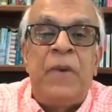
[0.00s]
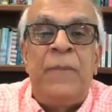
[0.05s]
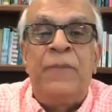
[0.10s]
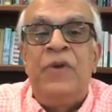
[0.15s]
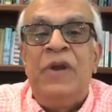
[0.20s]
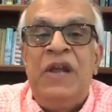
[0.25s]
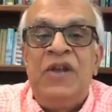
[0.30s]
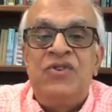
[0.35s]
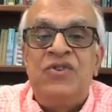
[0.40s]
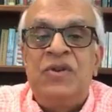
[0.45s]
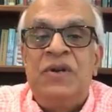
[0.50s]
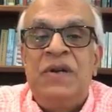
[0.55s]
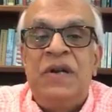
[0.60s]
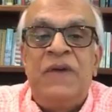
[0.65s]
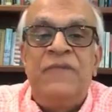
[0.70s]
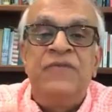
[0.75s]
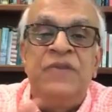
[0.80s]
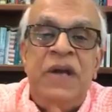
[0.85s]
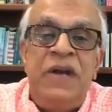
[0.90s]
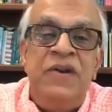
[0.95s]
population,
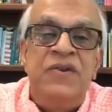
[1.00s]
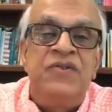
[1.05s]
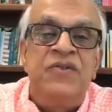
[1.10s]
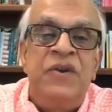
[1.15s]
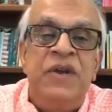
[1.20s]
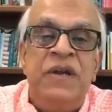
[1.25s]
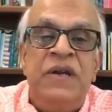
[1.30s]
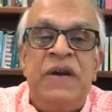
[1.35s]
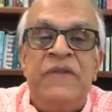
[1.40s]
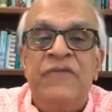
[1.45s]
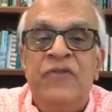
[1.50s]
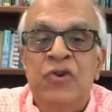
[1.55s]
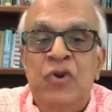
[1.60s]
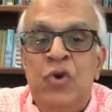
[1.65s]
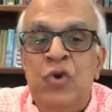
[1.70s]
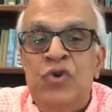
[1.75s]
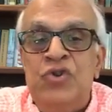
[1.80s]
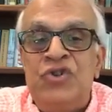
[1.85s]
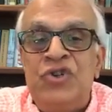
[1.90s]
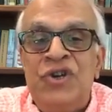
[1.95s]
enough territory, enough
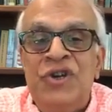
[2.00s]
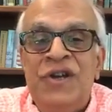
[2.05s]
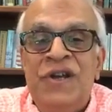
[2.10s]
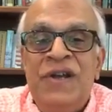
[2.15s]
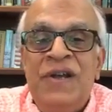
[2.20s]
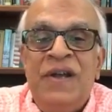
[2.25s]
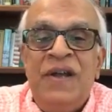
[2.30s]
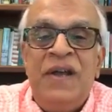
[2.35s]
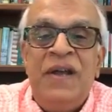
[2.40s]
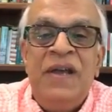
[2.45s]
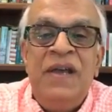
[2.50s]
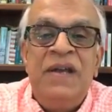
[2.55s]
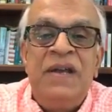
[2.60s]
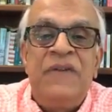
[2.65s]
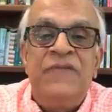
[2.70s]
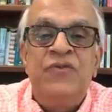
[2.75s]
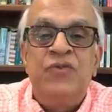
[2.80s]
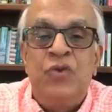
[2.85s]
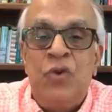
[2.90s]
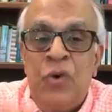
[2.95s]
loot,
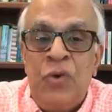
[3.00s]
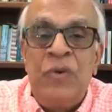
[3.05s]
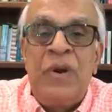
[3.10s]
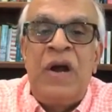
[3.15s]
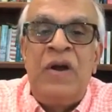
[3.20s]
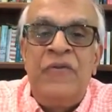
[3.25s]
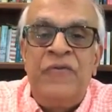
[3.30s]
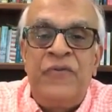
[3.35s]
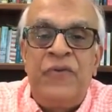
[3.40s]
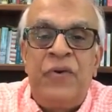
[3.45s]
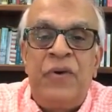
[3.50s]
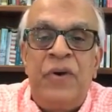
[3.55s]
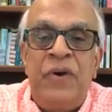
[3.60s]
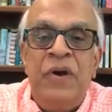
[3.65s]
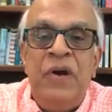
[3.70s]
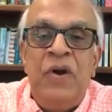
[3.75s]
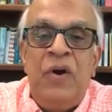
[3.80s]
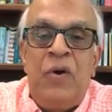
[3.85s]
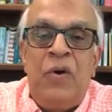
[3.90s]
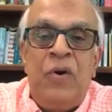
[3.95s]
enough to go around
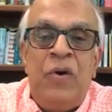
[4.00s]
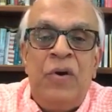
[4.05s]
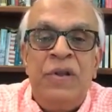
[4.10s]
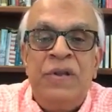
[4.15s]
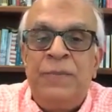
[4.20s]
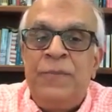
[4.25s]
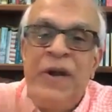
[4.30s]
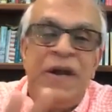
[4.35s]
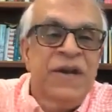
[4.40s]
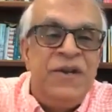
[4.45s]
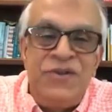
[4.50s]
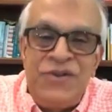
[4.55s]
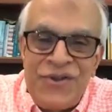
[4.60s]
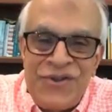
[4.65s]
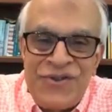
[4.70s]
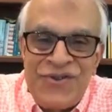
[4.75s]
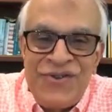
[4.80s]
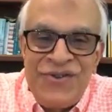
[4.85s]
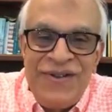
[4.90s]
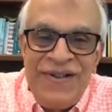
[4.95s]
for all the
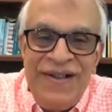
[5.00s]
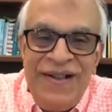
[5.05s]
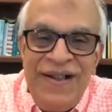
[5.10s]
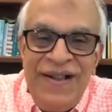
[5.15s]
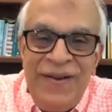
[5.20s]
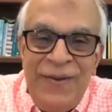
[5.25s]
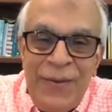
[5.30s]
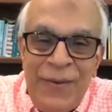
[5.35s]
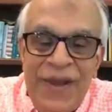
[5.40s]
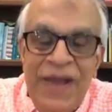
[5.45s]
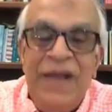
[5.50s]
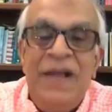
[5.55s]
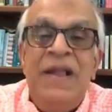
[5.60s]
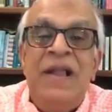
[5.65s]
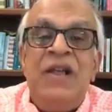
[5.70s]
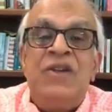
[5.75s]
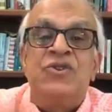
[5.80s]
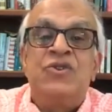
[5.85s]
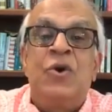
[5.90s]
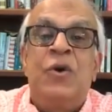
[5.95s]
predators. Okay,
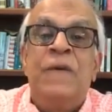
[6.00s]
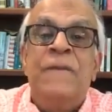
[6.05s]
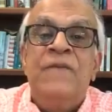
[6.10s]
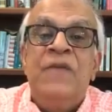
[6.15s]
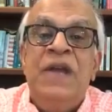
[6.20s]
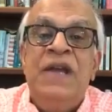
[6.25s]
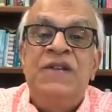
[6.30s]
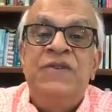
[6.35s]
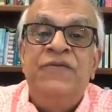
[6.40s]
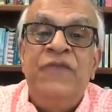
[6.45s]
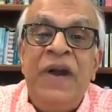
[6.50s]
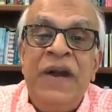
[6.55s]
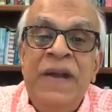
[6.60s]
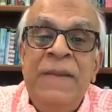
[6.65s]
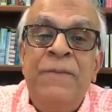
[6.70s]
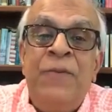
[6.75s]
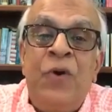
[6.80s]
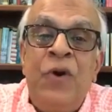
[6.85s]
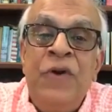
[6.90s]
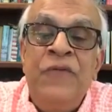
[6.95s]
so it's
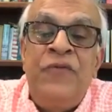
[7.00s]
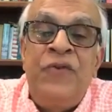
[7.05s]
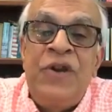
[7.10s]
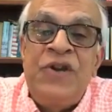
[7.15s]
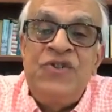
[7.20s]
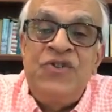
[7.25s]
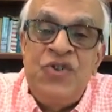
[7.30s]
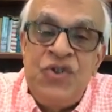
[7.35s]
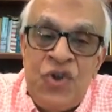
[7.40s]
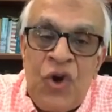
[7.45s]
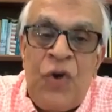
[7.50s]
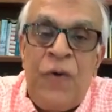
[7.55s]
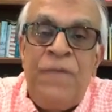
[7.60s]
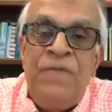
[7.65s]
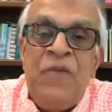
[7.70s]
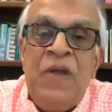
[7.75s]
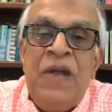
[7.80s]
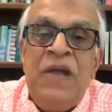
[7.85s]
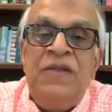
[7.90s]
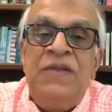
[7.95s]
very important for us to
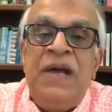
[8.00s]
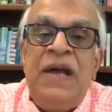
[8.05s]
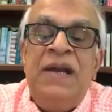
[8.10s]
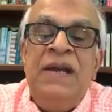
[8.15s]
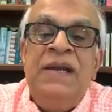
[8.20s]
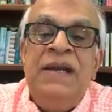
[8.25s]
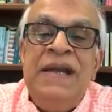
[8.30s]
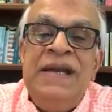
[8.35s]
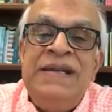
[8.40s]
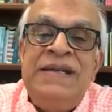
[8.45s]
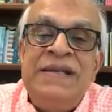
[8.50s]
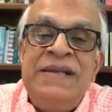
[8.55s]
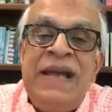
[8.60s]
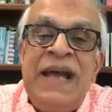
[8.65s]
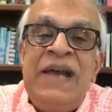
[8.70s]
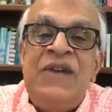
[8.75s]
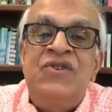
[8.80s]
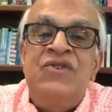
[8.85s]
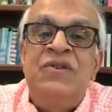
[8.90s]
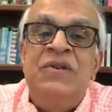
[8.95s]
know that in
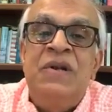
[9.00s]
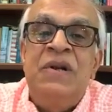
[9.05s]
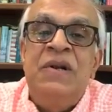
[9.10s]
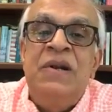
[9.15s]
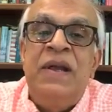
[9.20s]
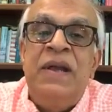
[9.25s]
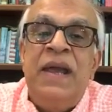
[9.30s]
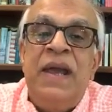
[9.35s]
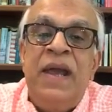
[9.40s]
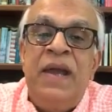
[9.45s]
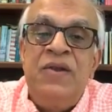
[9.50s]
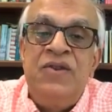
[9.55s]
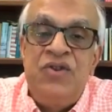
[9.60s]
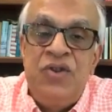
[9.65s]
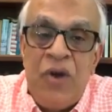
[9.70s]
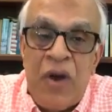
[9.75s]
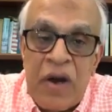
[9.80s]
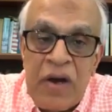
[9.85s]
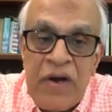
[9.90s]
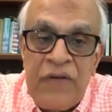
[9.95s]
international
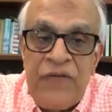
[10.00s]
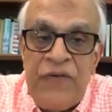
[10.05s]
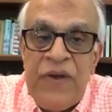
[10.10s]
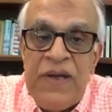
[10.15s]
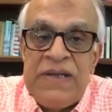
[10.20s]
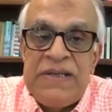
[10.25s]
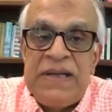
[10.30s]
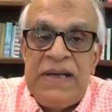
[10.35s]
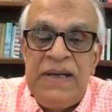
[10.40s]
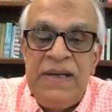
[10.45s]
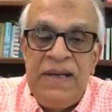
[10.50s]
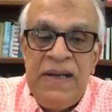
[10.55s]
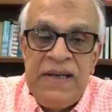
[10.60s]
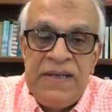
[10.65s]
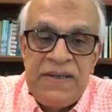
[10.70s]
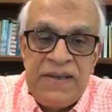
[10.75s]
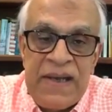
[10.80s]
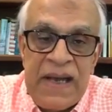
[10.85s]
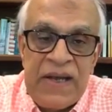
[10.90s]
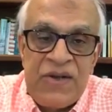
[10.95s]
geographies and in
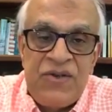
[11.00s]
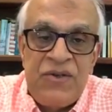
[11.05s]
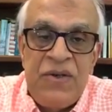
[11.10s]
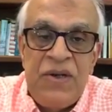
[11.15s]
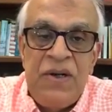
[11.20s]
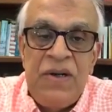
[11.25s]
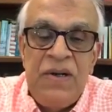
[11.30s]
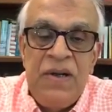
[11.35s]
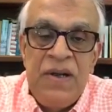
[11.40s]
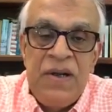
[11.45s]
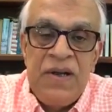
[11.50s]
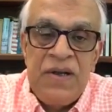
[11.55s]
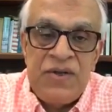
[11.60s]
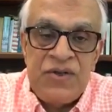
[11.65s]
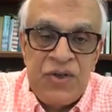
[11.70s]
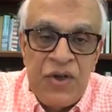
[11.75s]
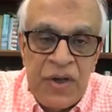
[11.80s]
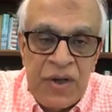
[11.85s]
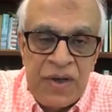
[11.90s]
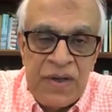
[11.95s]
international
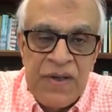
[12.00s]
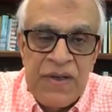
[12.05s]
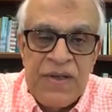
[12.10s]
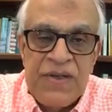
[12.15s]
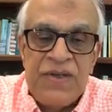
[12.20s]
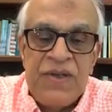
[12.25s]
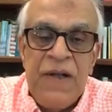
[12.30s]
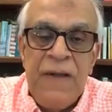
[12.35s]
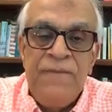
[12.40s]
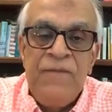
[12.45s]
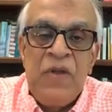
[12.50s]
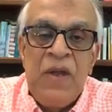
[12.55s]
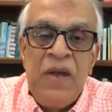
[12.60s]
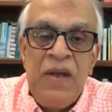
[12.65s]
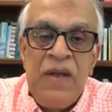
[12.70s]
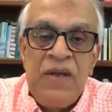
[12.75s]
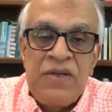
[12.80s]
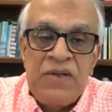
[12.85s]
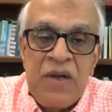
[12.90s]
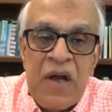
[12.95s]
circles,
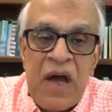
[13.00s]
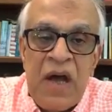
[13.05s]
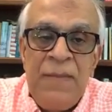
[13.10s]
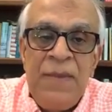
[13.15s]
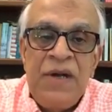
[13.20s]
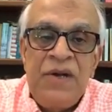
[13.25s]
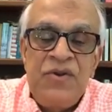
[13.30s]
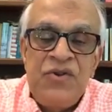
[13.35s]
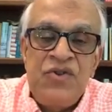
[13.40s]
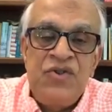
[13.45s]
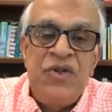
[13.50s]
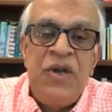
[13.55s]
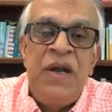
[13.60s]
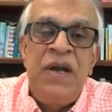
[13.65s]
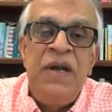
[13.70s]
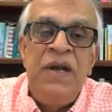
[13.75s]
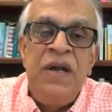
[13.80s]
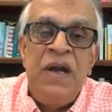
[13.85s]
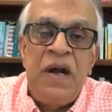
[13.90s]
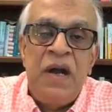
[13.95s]
Islam and
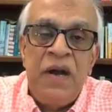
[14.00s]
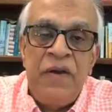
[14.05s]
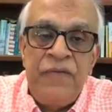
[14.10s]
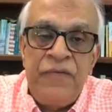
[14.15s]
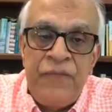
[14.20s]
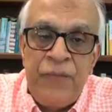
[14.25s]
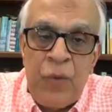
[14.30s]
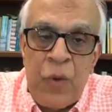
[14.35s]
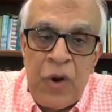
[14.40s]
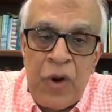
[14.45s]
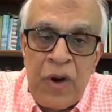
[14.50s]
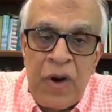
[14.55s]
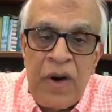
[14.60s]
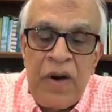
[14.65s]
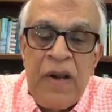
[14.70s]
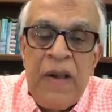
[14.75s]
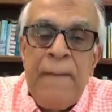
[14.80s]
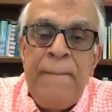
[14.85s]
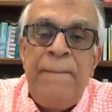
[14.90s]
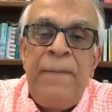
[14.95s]
Christianity are at
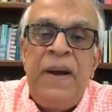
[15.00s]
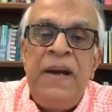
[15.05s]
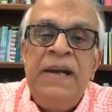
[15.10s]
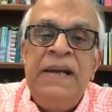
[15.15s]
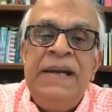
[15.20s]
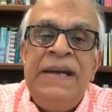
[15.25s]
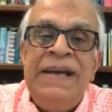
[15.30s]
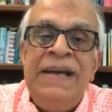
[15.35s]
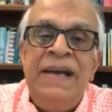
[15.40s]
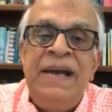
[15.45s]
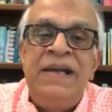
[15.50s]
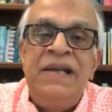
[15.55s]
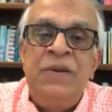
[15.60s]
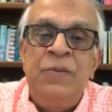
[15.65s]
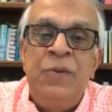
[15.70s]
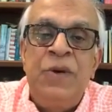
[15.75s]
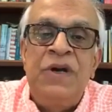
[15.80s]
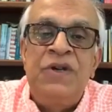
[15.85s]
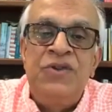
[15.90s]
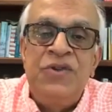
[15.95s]
war, but in India they
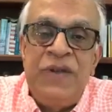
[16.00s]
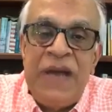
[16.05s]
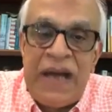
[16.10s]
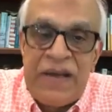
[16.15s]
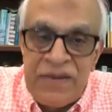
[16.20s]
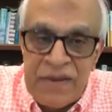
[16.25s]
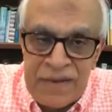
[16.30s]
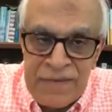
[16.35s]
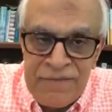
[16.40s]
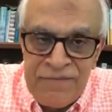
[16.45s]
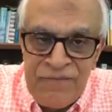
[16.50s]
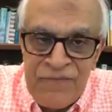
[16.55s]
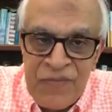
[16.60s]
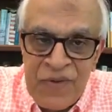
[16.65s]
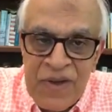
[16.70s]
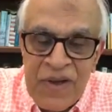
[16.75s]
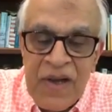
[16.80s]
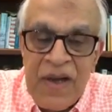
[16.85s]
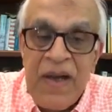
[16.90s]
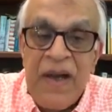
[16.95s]
work together.
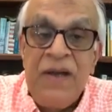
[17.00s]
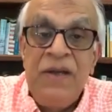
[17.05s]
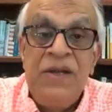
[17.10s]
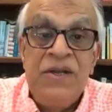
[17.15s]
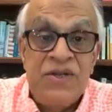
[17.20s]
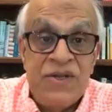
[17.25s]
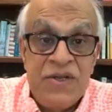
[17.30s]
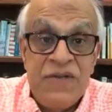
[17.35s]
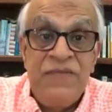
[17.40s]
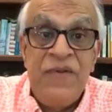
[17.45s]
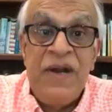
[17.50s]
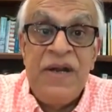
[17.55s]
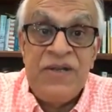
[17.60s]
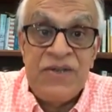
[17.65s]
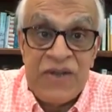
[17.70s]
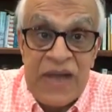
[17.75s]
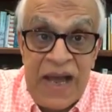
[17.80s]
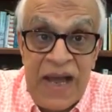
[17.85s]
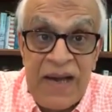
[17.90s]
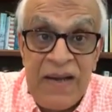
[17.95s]
And this is very
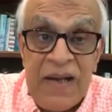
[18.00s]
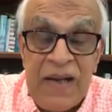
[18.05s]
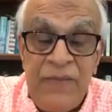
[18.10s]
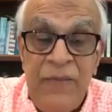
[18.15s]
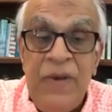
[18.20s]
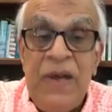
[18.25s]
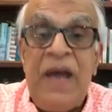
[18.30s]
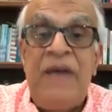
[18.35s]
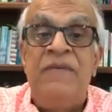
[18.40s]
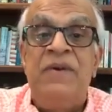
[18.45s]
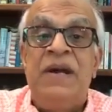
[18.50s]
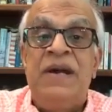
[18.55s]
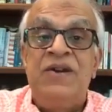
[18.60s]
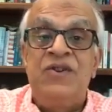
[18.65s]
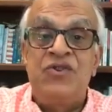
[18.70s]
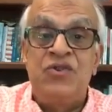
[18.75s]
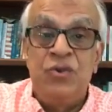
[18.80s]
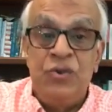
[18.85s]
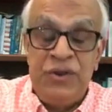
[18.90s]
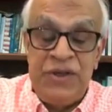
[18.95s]
sad that we haven't
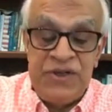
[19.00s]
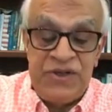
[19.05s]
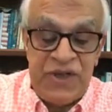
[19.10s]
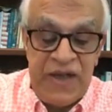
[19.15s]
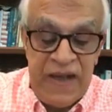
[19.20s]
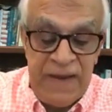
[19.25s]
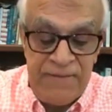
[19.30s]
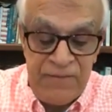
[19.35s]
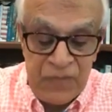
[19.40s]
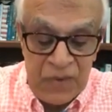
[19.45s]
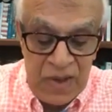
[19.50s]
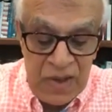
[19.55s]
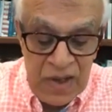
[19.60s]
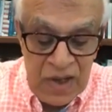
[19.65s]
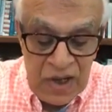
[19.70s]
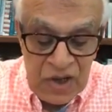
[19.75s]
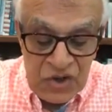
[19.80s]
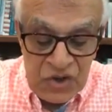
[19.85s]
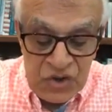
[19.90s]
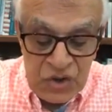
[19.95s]
understood this game.
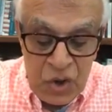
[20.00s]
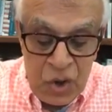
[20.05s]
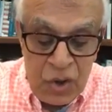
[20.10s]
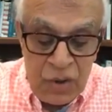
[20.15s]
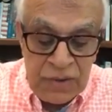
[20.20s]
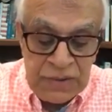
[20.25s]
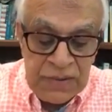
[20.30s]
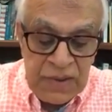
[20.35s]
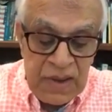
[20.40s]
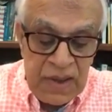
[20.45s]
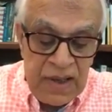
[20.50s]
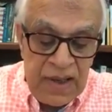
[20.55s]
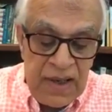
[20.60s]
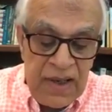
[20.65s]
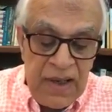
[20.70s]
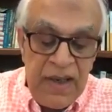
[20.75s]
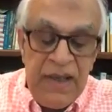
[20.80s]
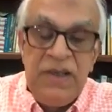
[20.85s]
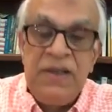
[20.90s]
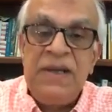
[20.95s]
So
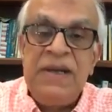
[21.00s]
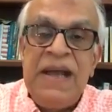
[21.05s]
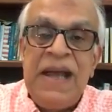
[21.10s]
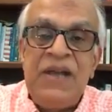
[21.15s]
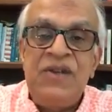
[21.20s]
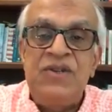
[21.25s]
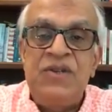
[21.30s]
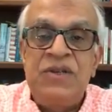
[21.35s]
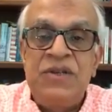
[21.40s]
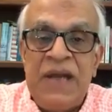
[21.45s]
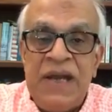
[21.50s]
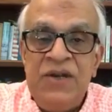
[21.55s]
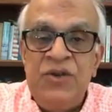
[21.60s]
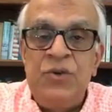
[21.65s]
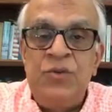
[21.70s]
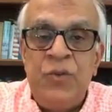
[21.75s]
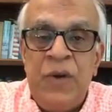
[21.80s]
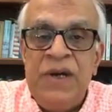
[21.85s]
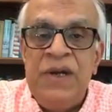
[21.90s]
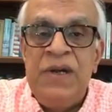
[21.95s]
in the next 10
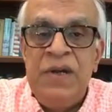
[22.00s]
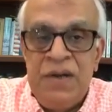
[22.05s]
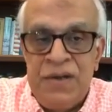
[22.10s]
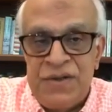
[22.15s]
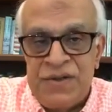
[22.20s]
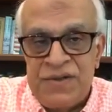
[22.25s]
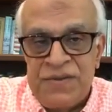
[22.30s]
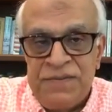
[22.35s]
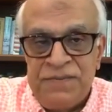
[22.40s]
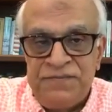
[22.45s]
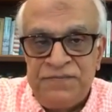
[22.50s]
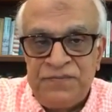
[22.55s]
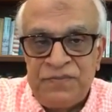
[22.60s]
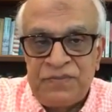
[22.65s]
to 20 years,